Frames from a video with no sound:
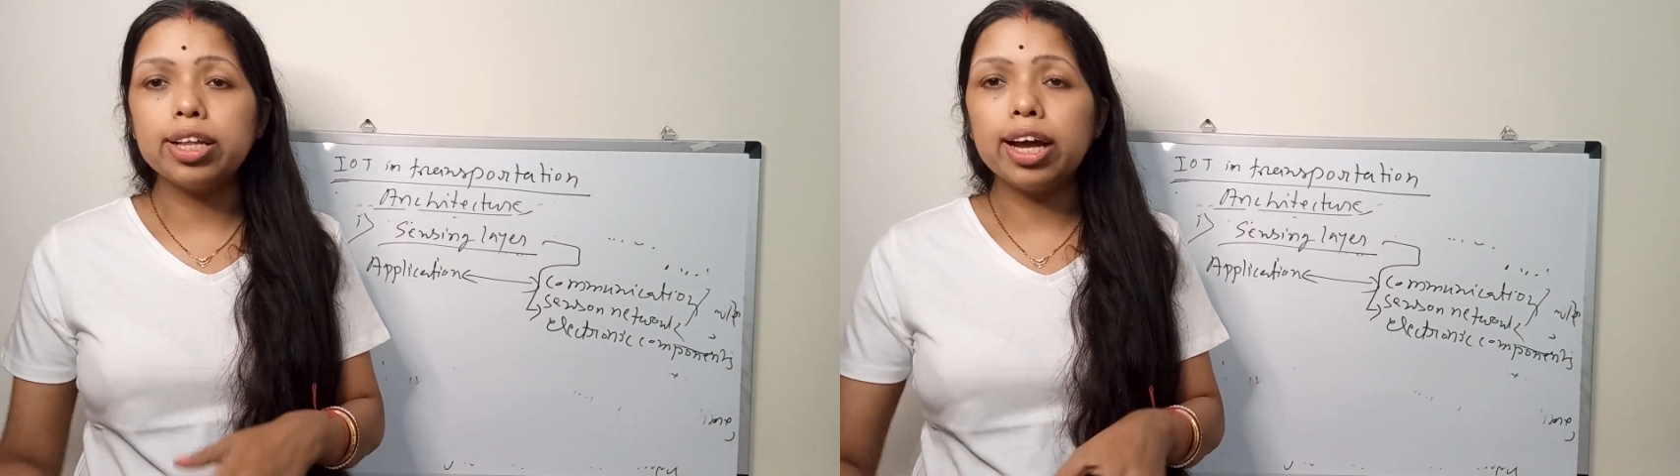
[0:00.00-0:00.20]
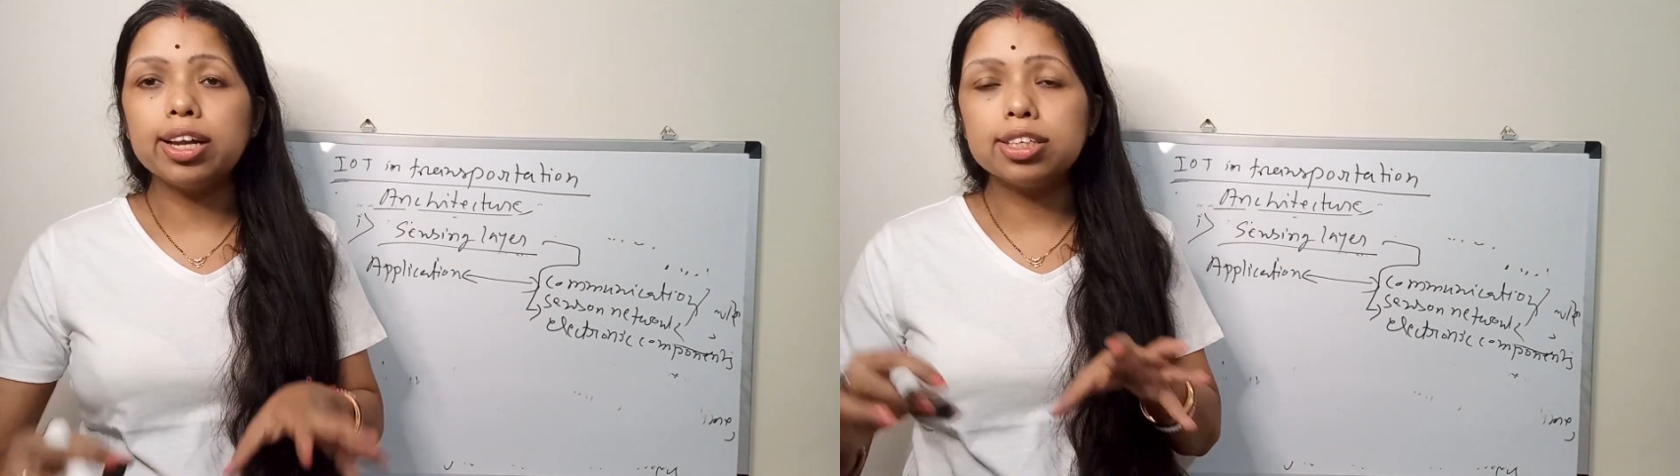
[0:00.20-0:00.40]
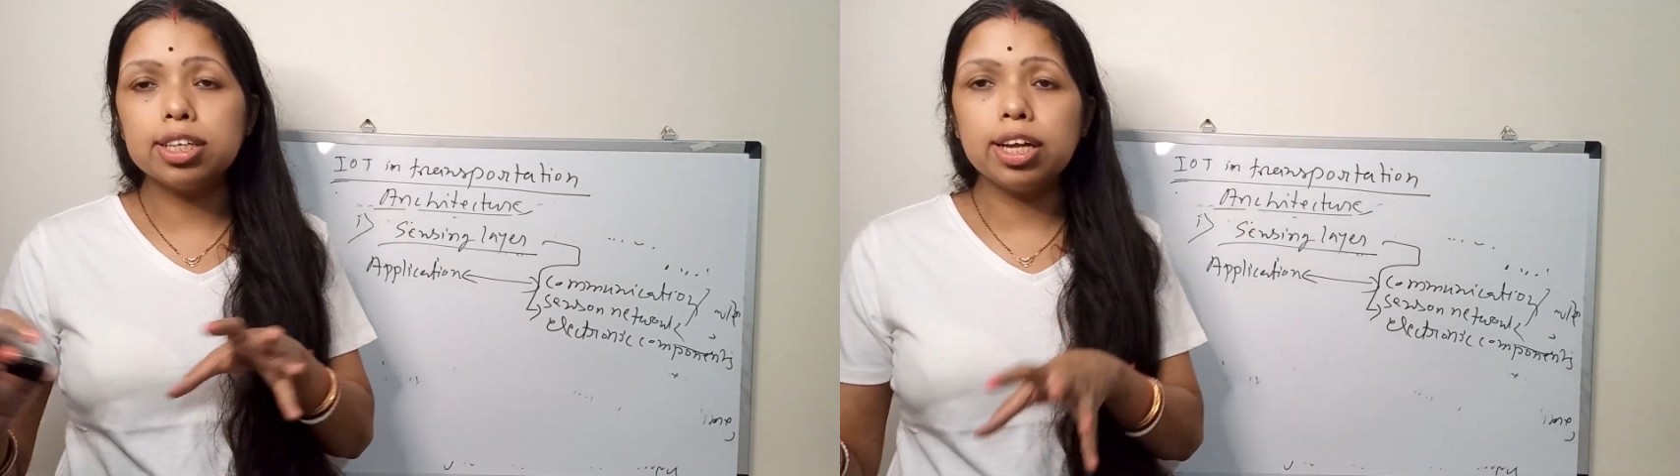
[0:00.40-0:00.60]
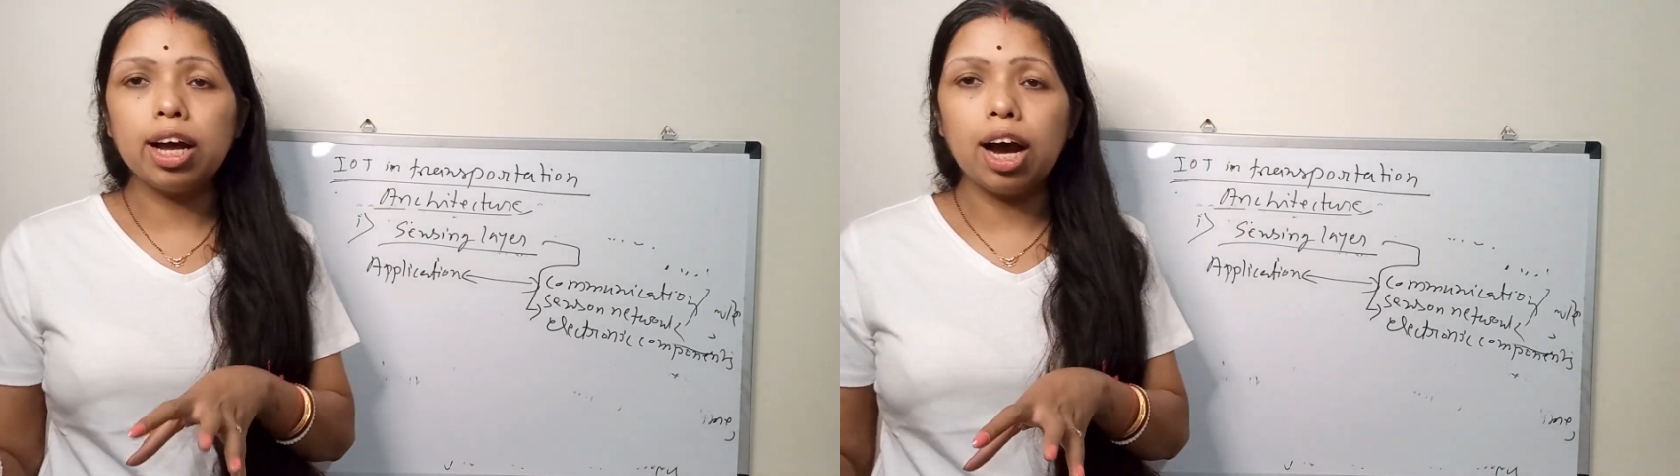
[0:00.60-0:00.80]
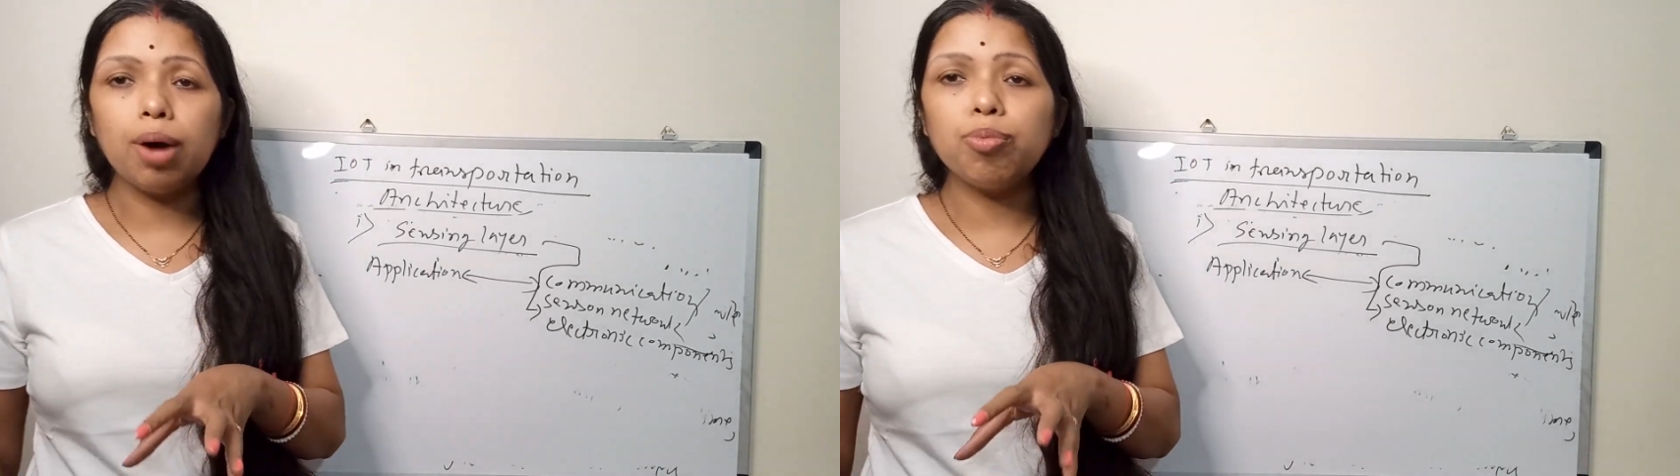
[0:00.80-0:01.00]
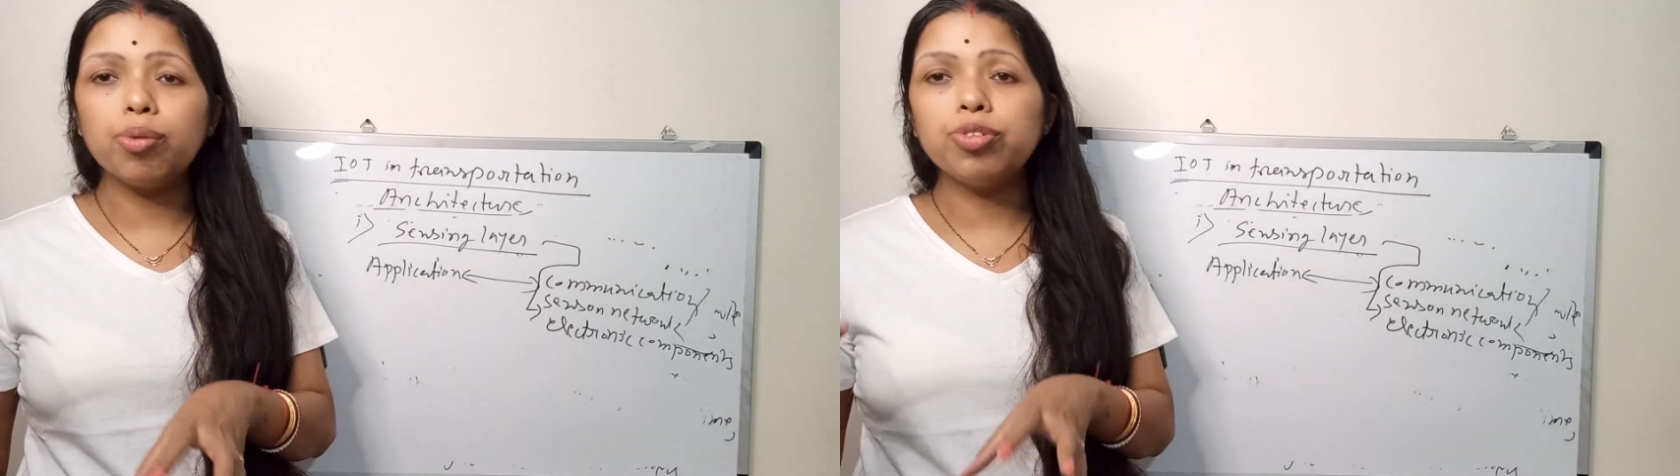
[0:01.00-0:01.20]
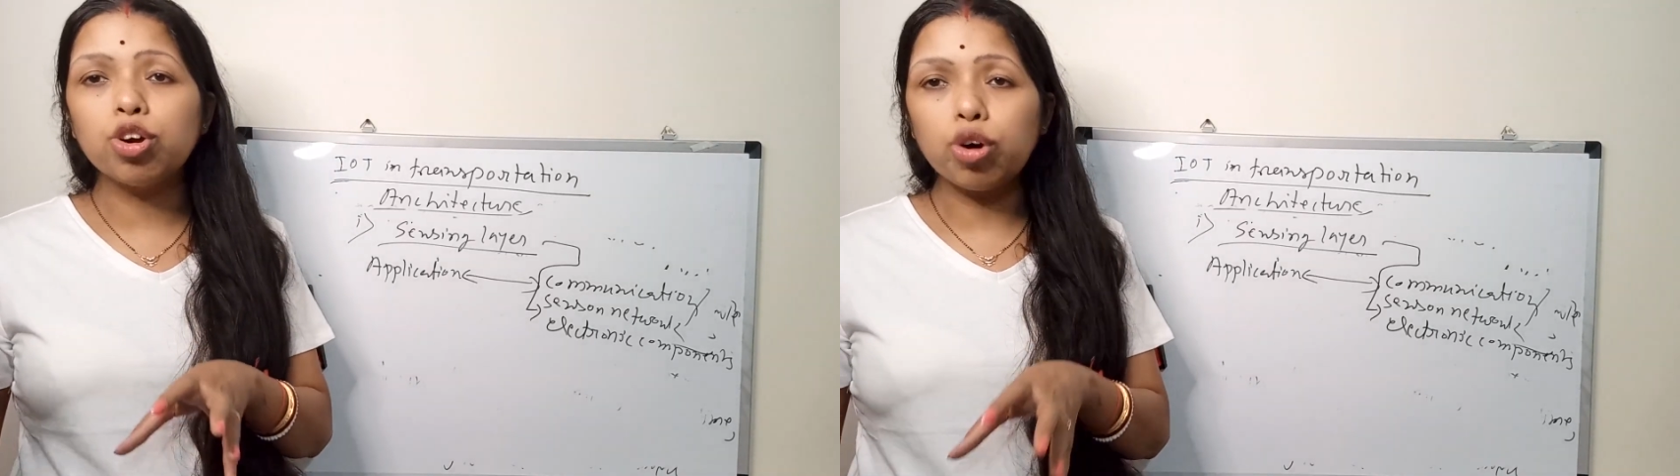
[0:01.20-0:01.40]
That is a hub of the